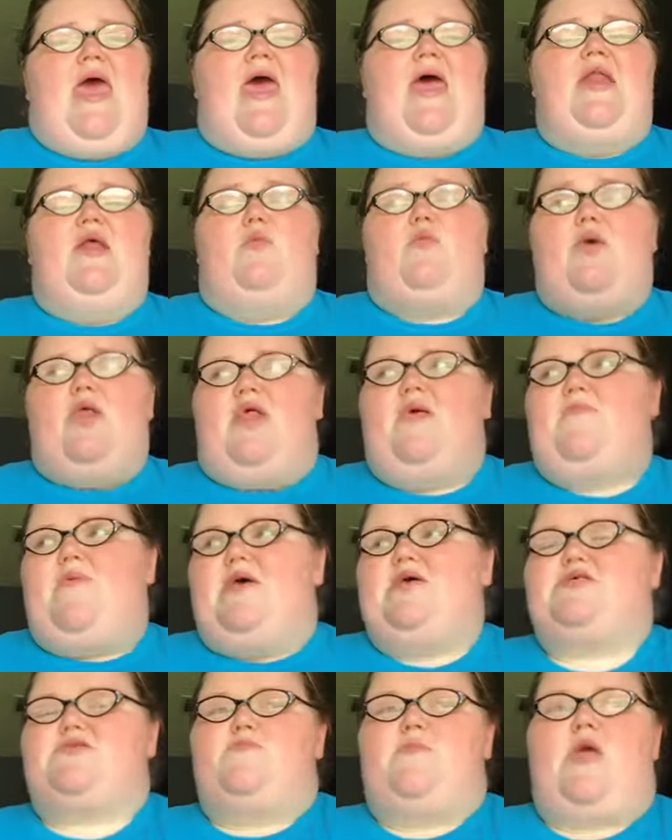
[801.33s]
And it really
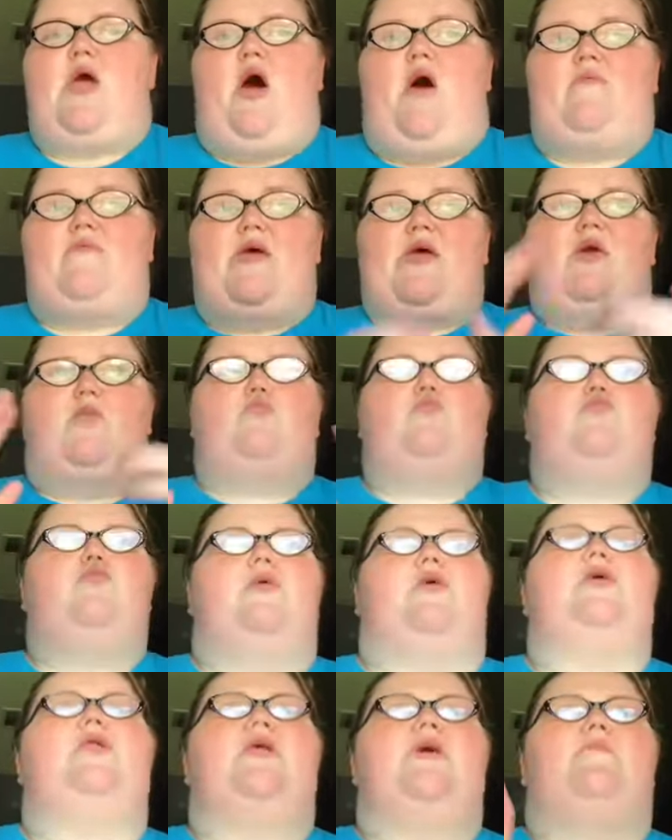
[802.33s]
pissed me off. Like, it
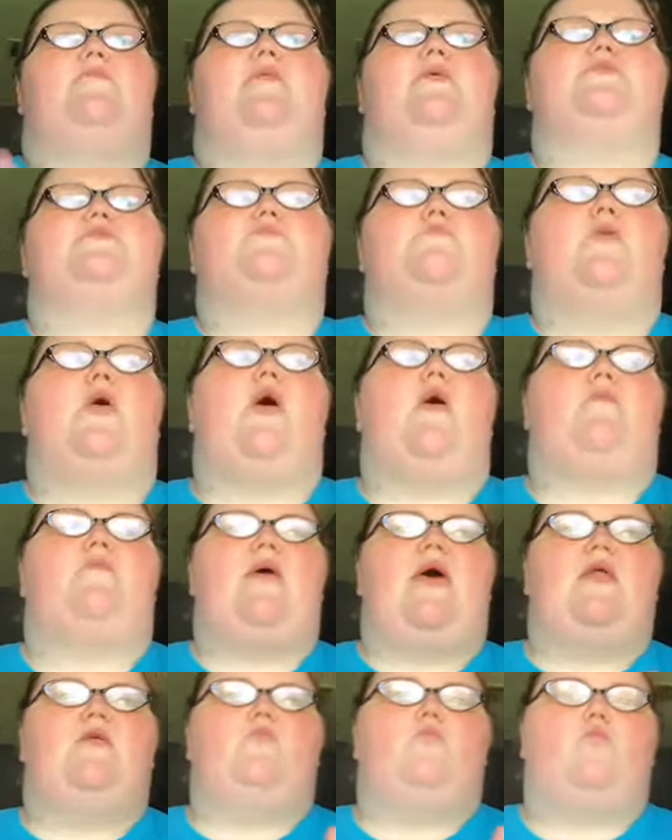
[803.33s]
really pissed me off.
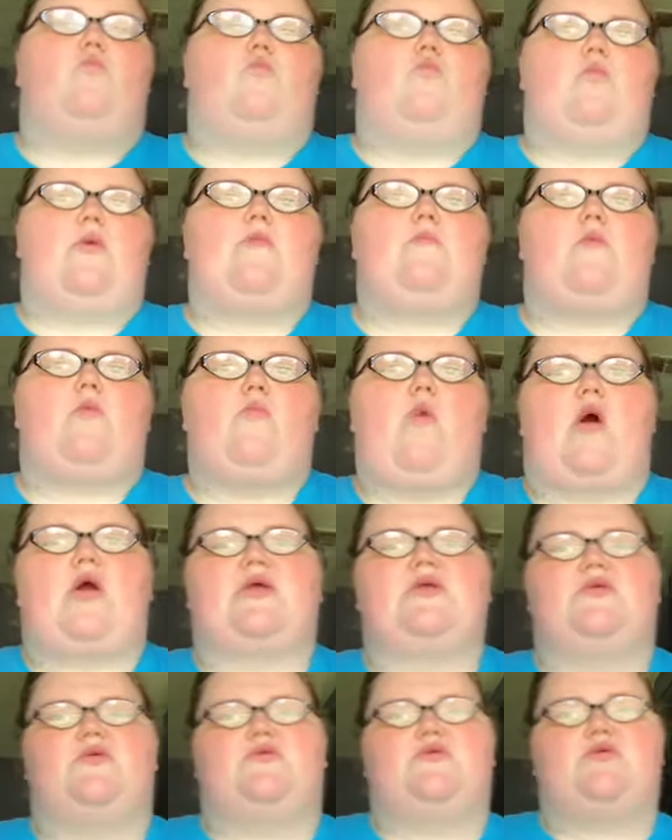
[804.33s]
And we were
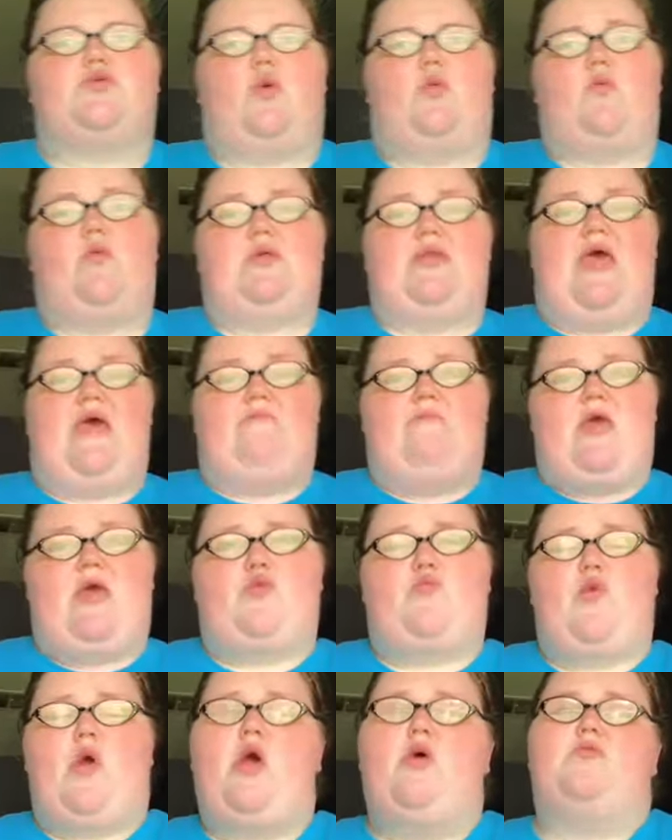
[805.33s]
walking to the store one day, me
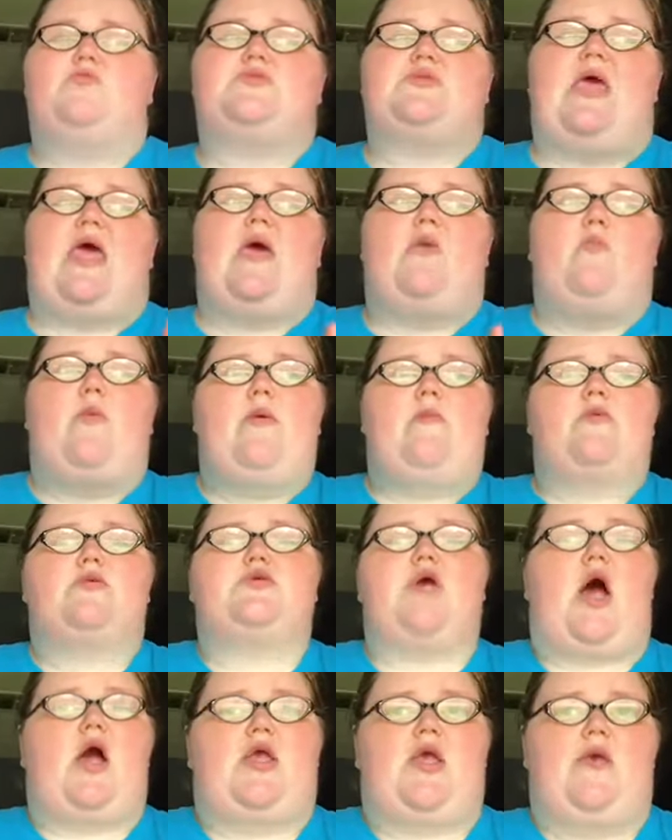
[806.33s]
and Rose, and we were
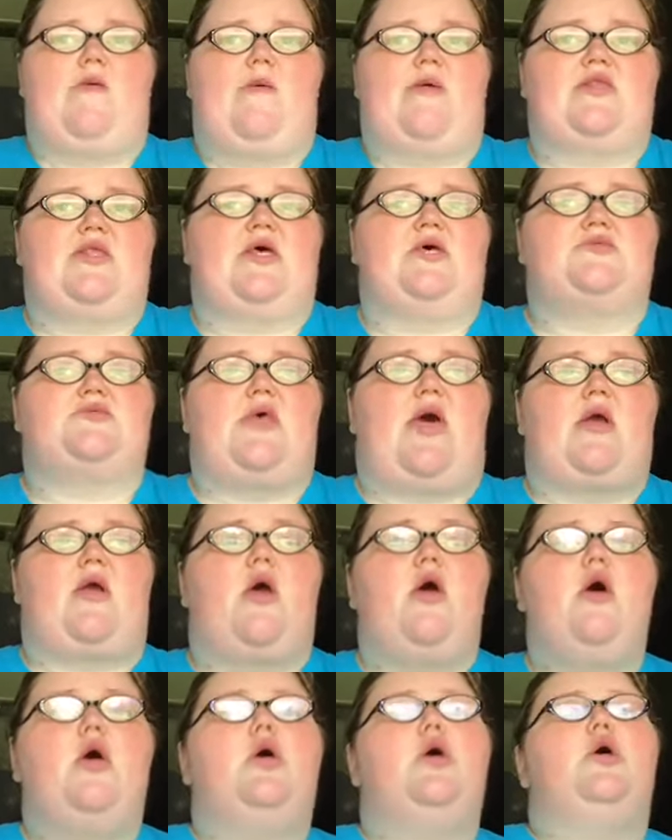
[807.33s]
talking about this. Like,
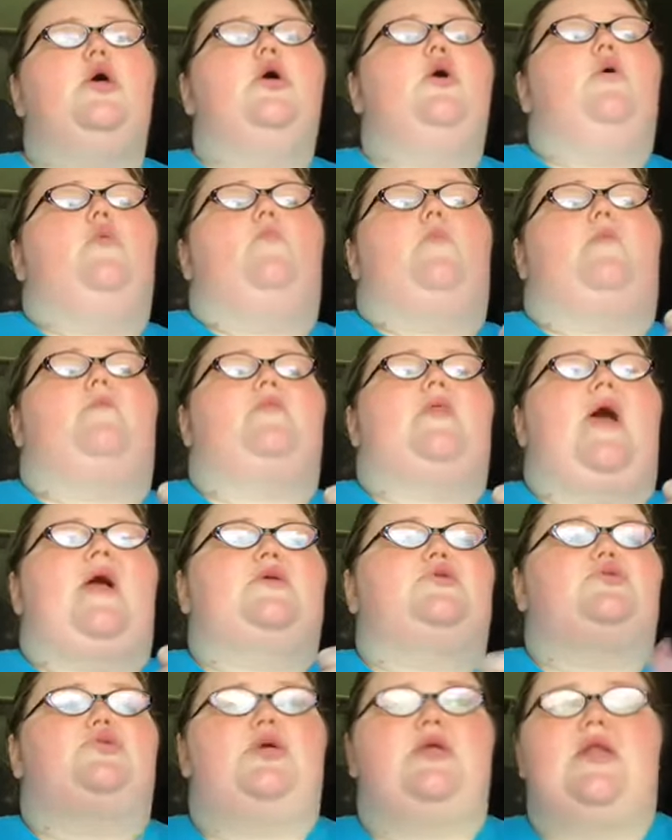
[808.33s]
we were
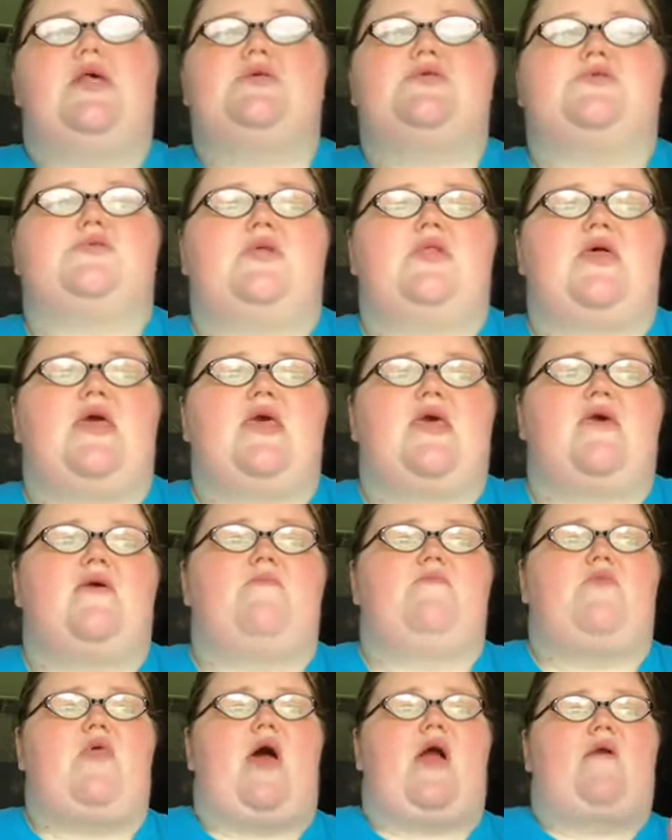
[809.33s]
like, she needs to
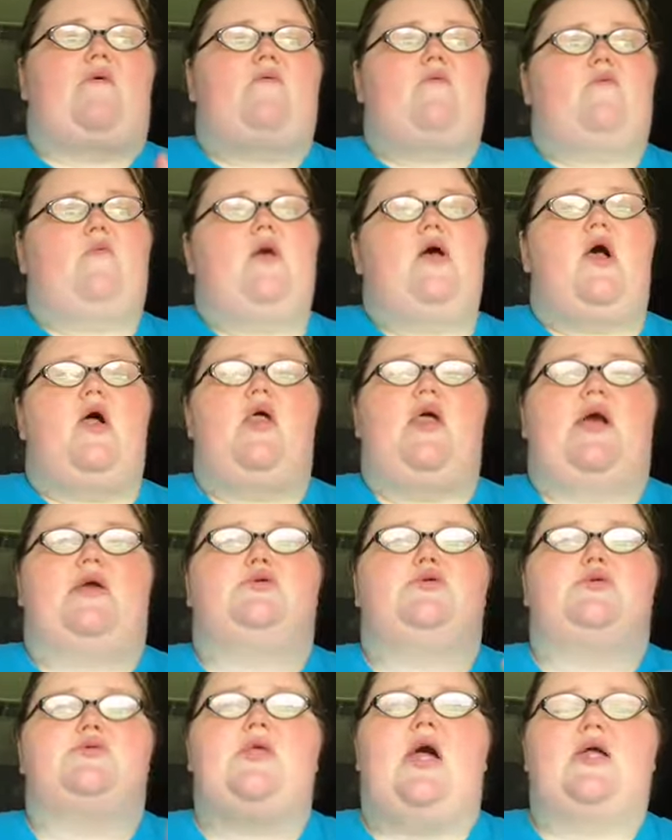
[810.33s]
leave, like, for real.
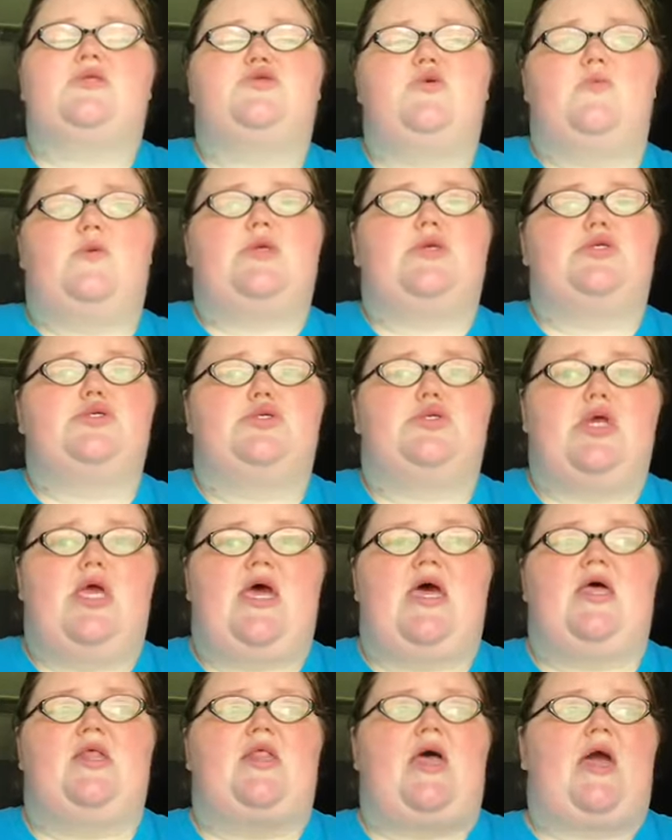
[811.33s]
Like, she's not doing
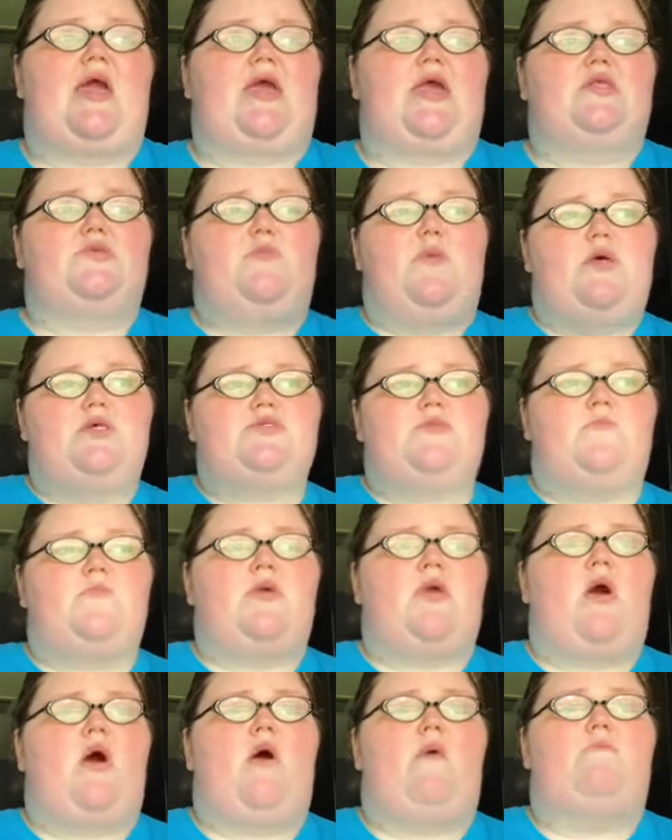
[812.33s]
shit. Like, it's pissing
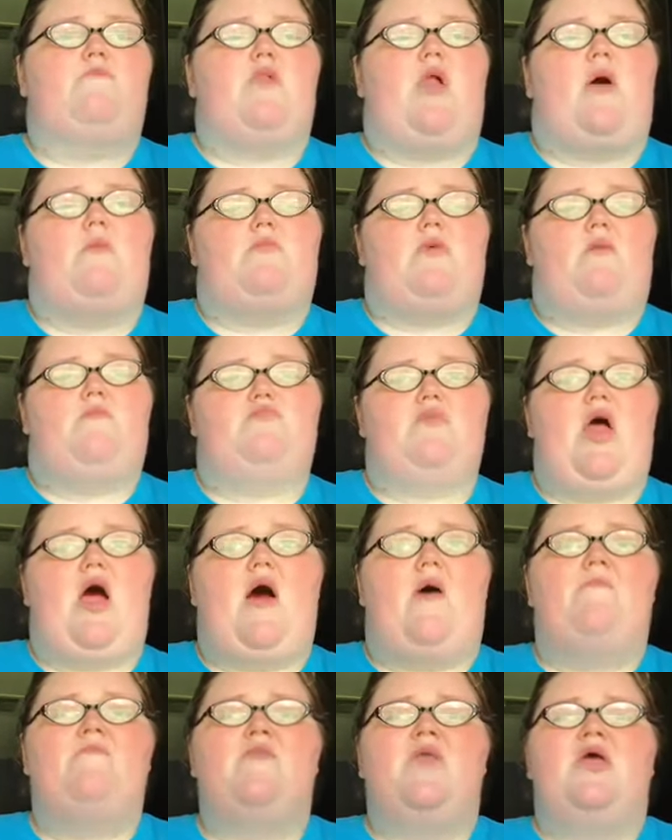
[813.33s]
me off, blah, blah,
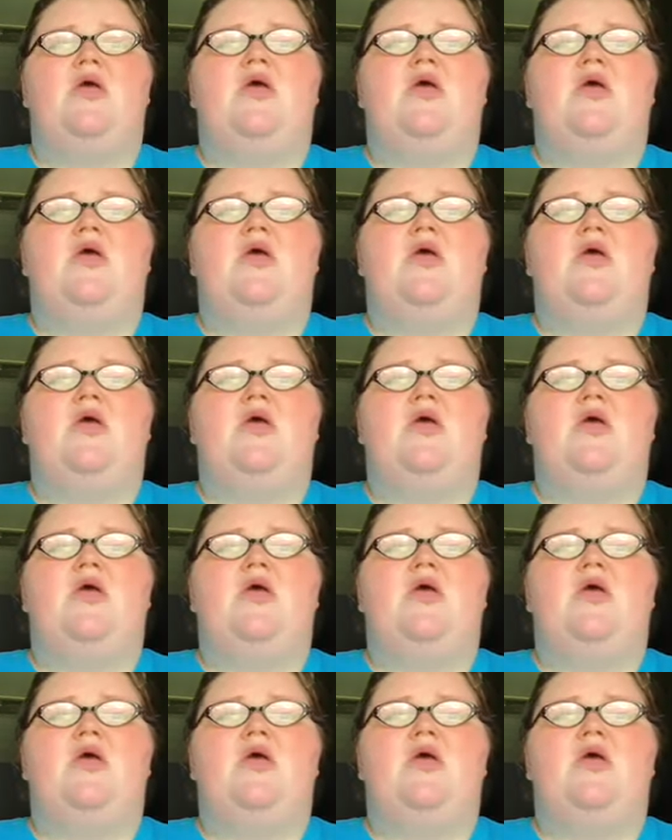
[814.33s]
blah.